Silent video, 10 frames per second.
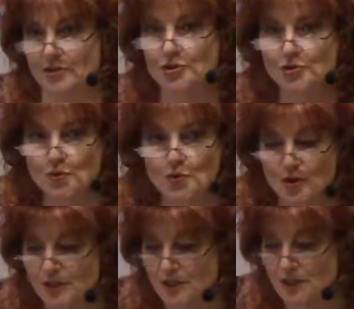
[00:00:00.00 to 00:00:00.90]

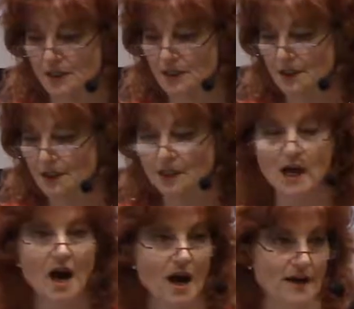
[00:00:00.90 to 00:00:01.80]
source,
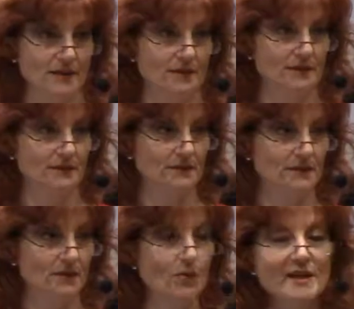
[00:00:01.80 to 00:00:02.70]
God,
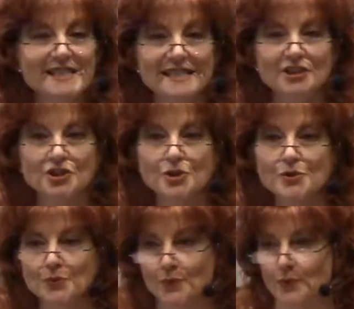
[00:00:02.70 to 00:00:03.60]
what does it
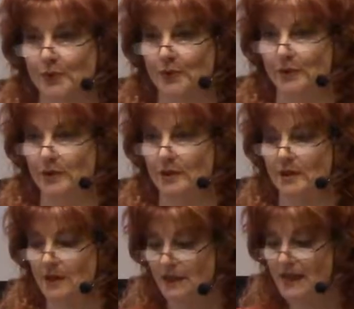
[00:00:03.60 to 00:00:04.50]
do?
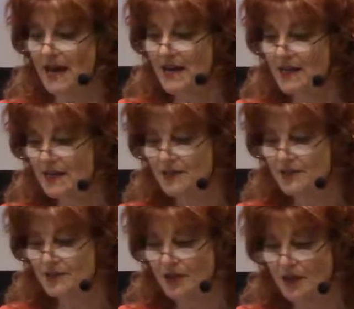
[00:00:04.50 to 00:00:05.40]
That
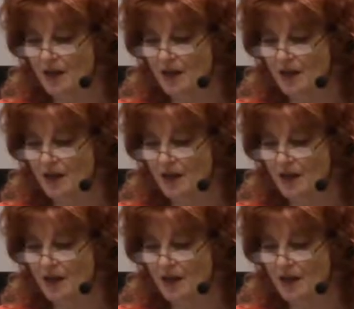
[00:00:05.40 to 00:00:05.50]
is